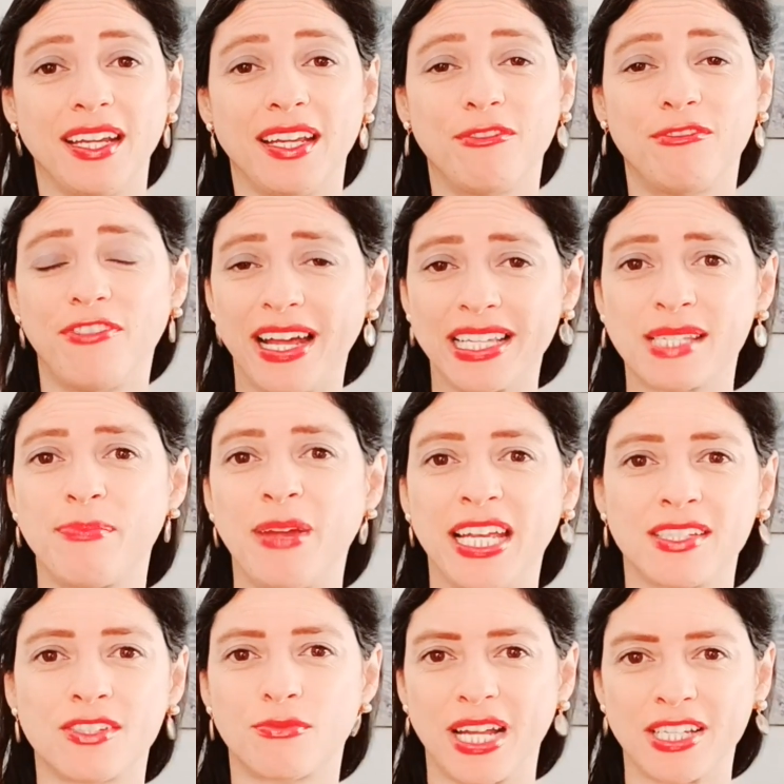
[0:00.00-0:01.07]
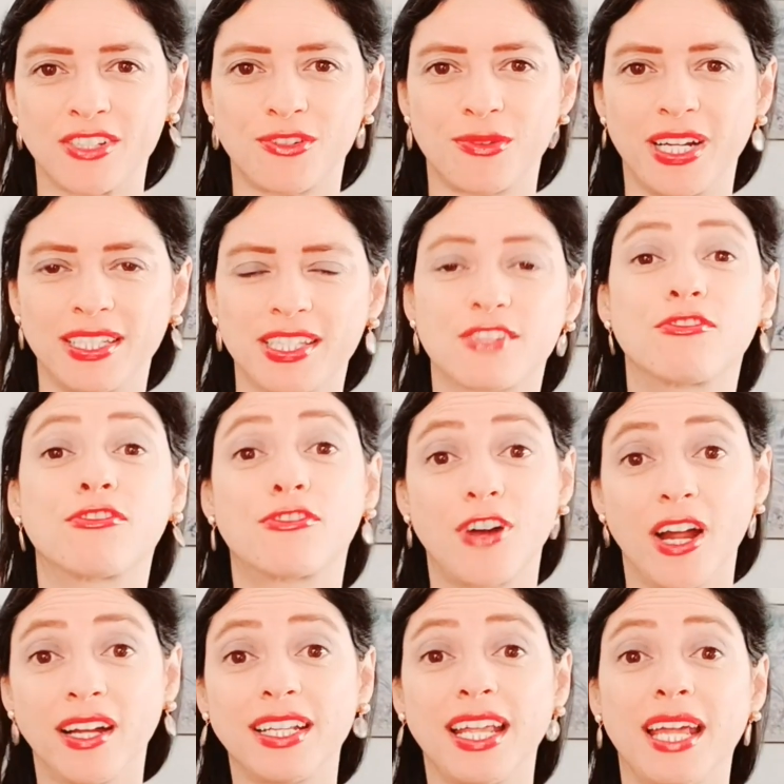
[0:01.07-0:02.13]
fast-paced restaurants,
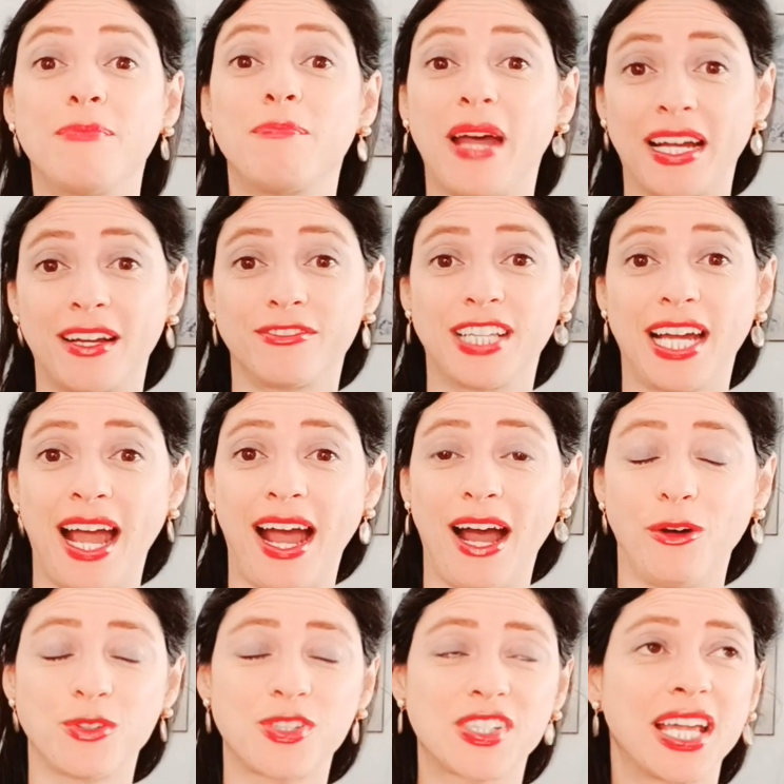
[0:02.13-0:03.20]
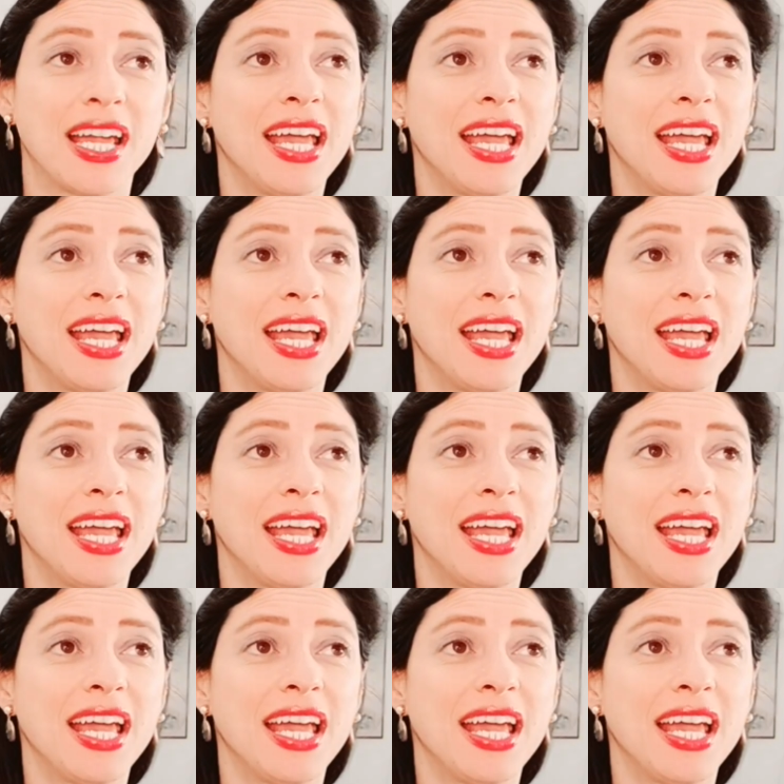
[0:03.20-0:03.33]
front and back of the house.